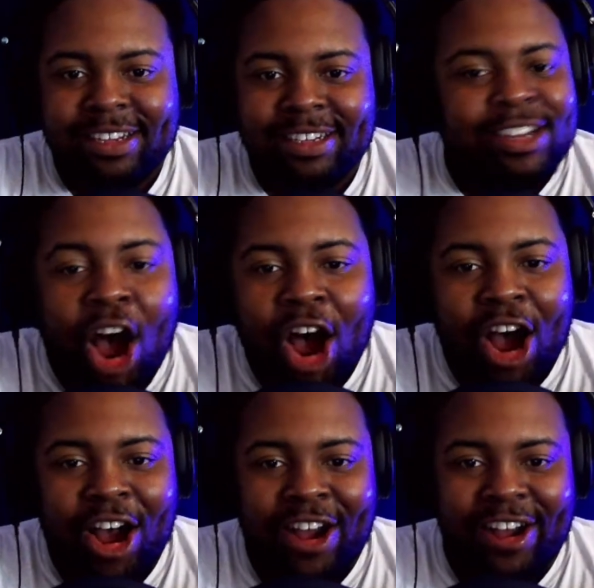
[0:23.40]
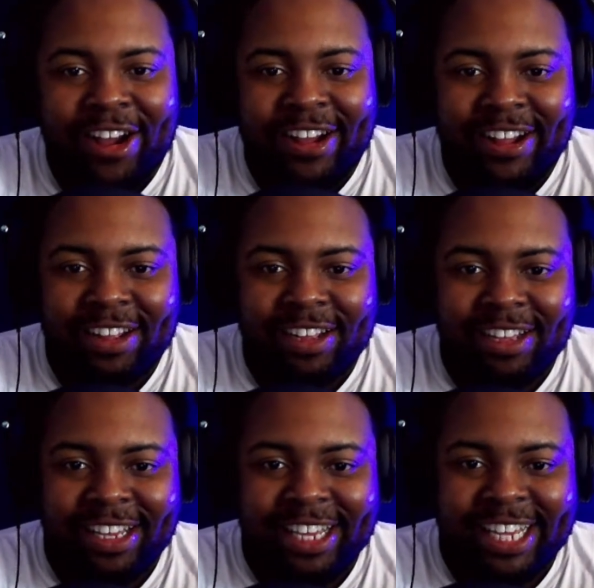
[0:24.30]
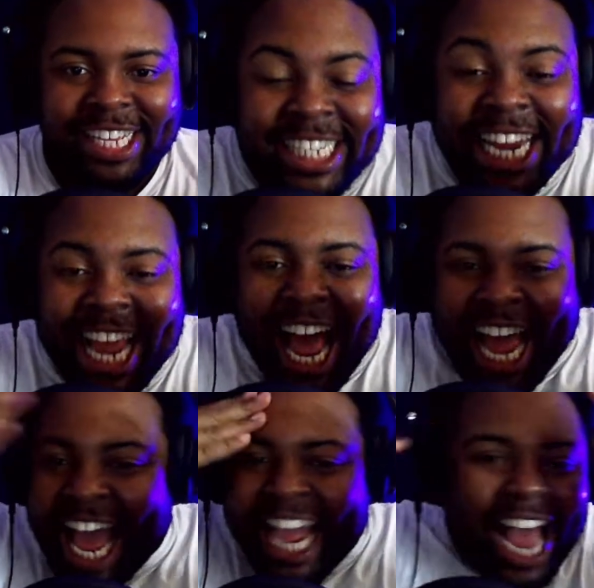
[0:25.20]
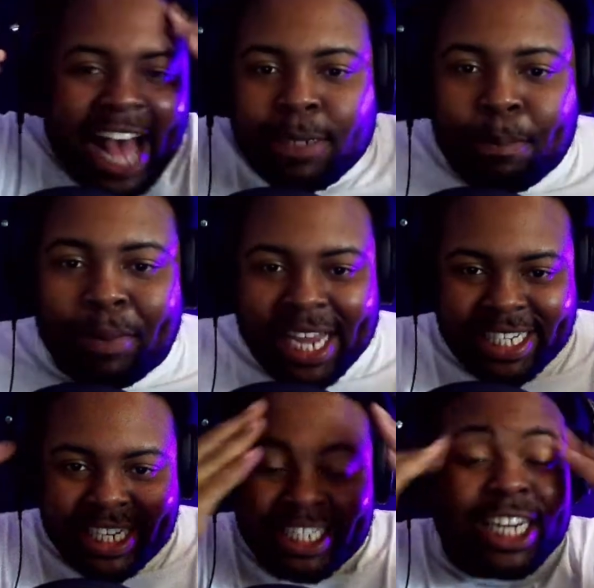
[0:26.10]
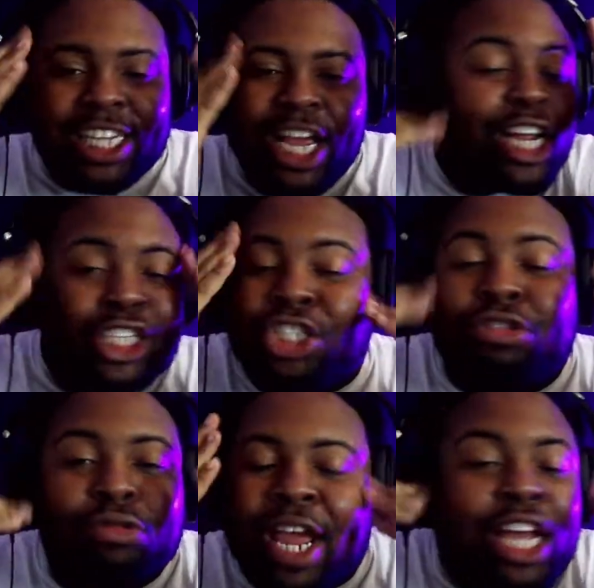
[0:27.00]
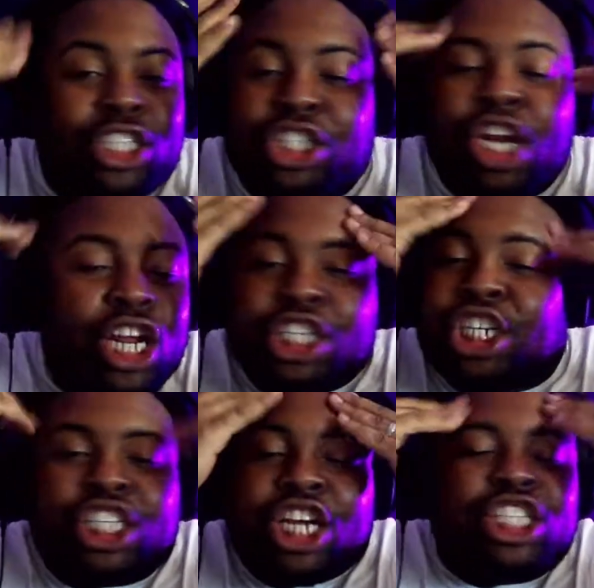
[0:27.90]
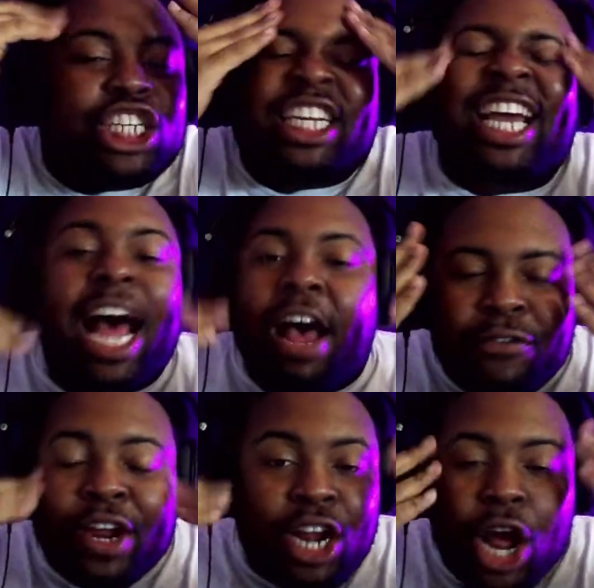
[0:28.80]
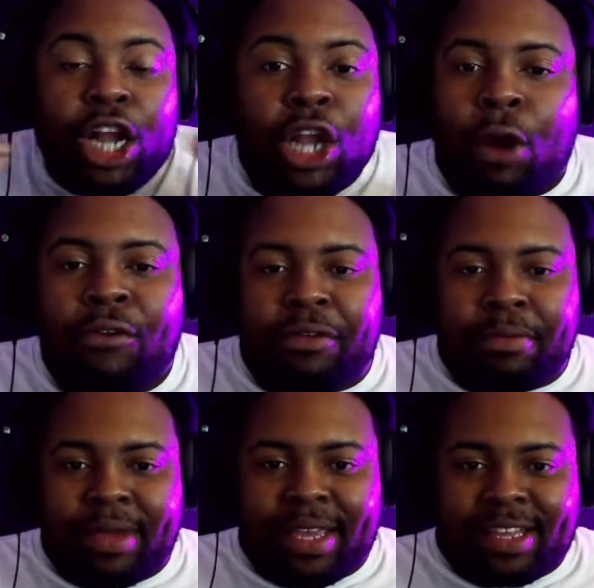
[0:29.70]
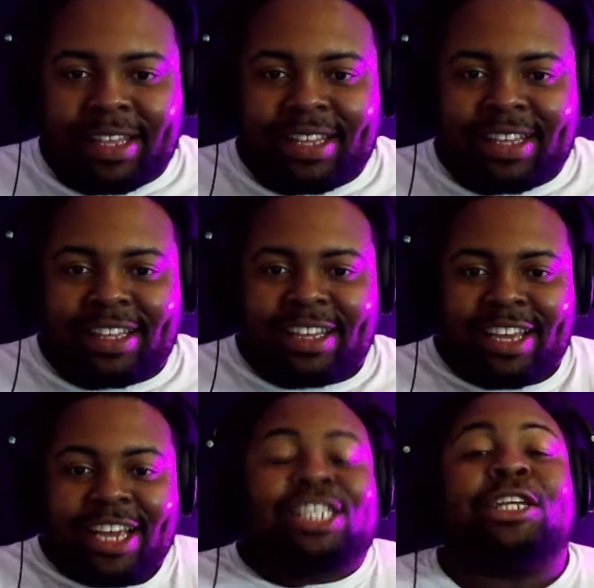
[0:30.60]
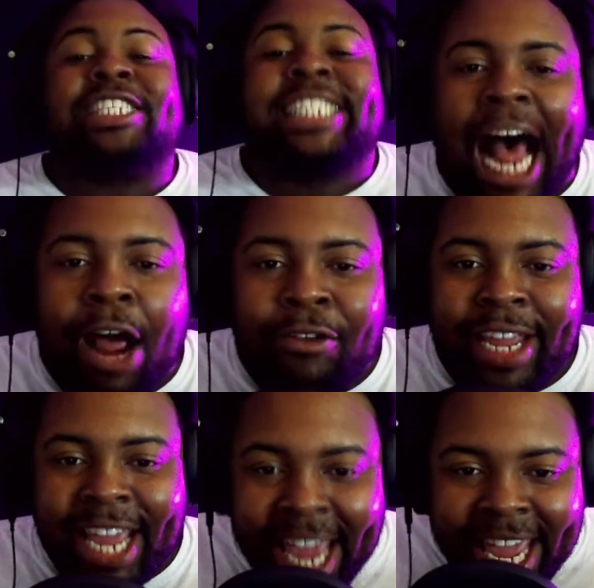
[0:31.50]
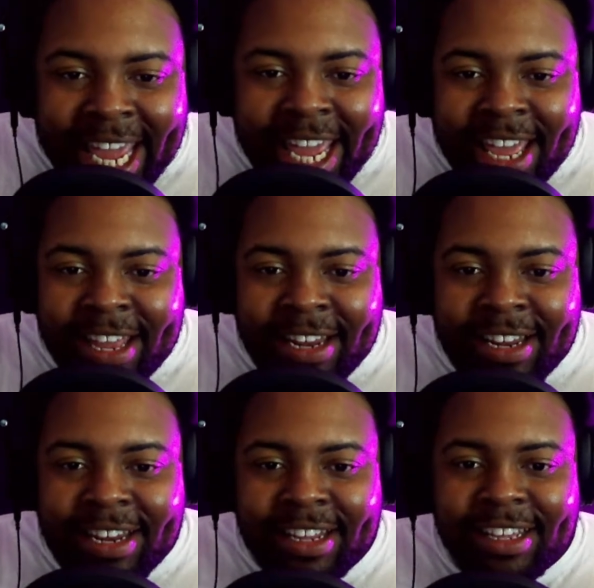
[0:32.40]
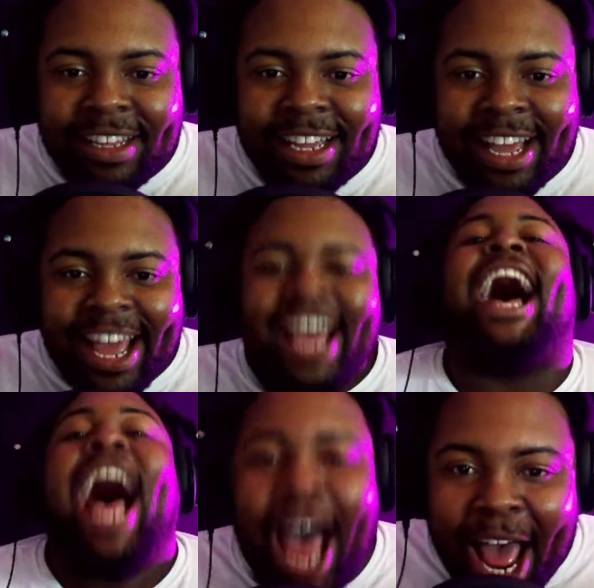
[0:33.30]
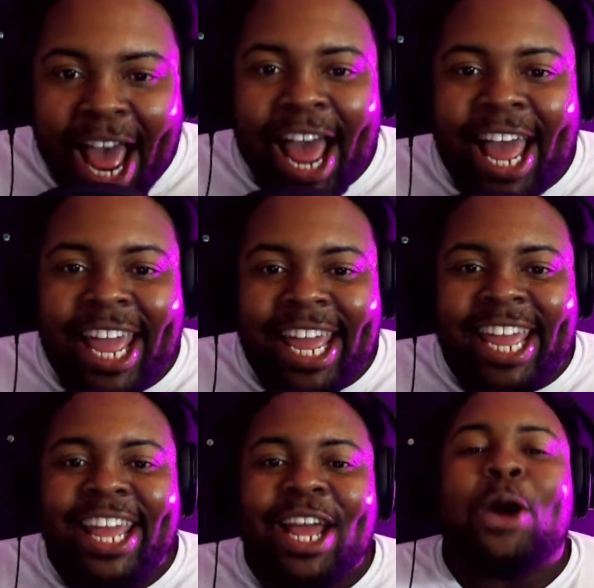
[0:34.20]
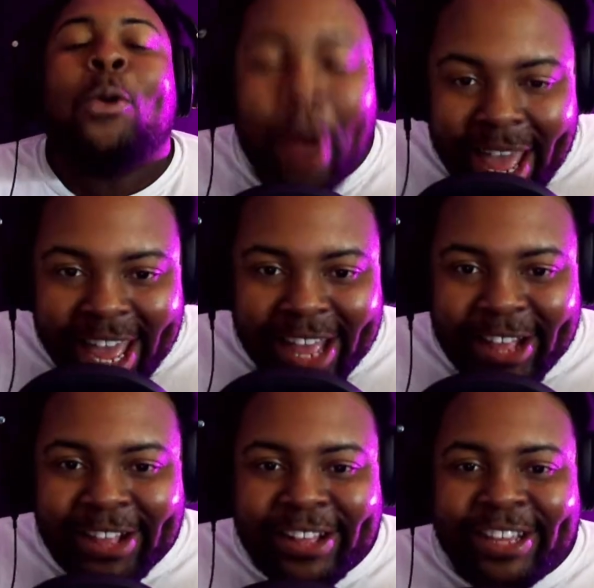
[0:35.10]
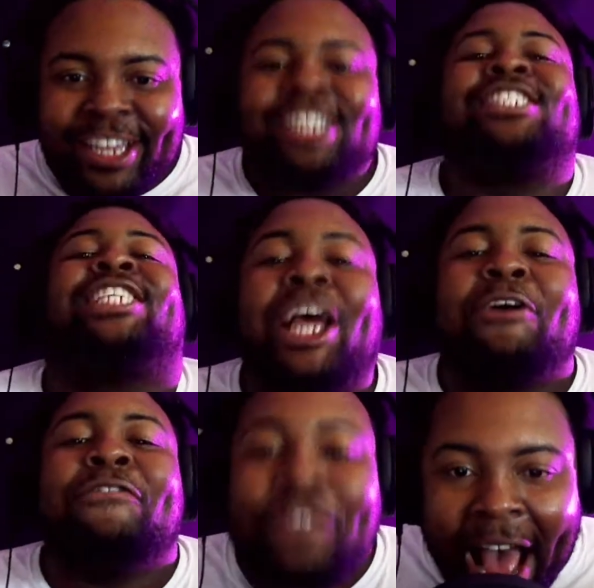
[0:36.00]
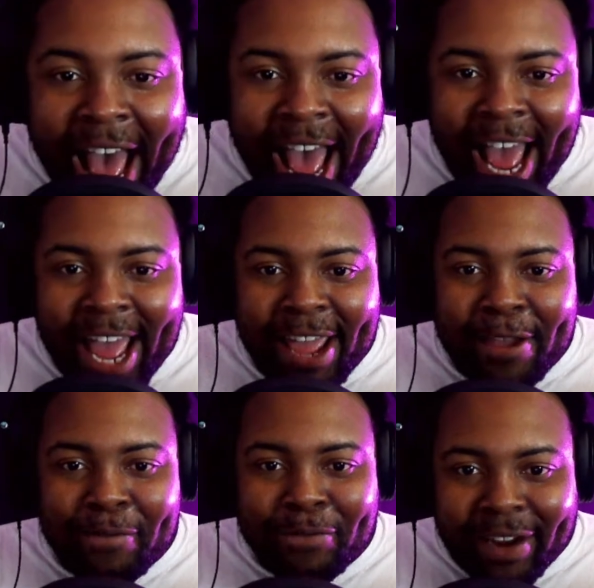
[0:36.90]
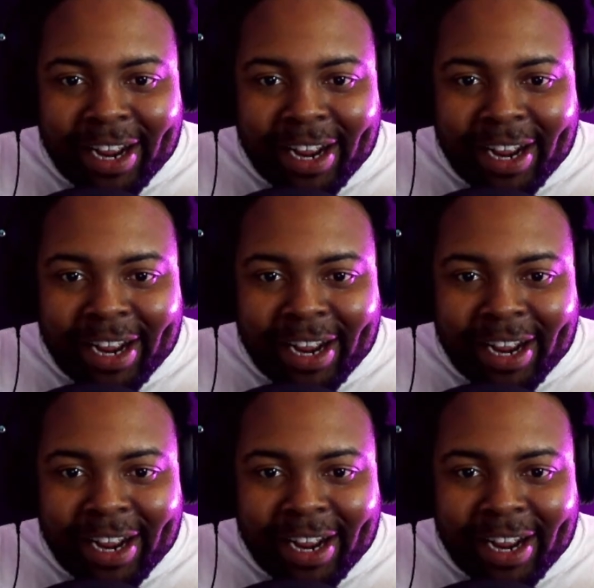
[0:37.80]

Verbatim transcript: No. See, I got God's blessing just drink, just just covering all over me. So sorry, Ian. I will survive.